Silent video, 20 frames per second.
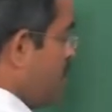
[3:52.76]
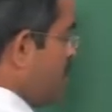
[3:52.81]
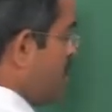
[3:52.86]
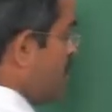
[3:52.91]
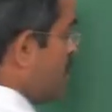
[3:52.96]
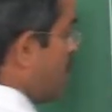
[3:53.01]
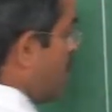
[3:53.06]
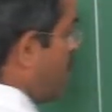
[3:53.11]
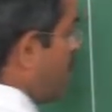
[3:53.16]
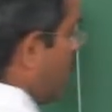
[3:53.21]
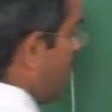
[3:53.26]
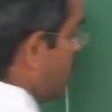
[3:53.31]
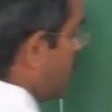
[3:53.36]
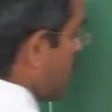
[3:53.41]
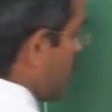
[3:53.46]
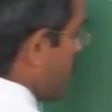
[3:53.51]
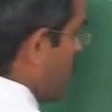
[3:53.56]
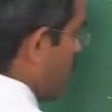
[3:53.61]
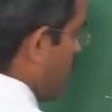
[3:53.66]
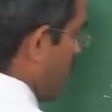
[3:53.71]
this remained a
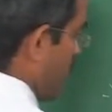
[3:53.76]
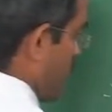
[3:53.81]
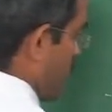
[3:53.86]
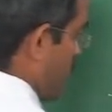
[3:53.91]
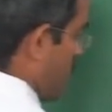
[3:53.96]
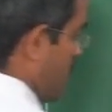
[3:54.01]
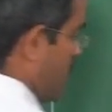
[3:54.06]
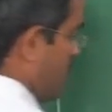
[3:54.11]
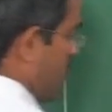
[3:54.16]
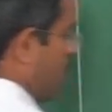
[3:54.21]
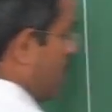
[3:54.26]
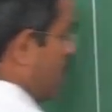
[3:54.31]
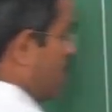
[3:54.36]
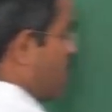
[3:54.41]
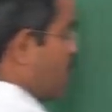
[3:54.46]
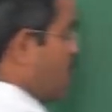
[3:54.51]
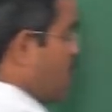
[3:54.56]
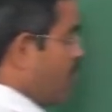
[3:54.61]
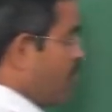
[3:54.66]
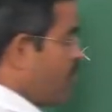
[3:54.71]
single unit.
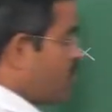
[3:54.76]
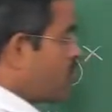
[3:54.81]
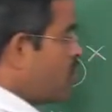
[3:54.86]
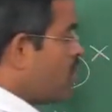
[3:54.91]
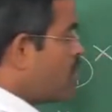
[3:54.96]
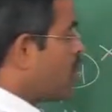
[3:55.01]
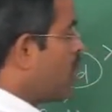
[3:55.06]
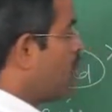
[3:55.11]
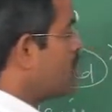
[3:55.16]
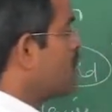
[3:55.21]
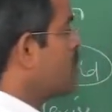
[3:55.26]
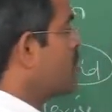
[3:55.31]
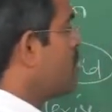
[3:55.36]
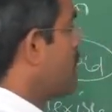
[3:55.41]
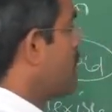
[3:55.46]
So there was no concept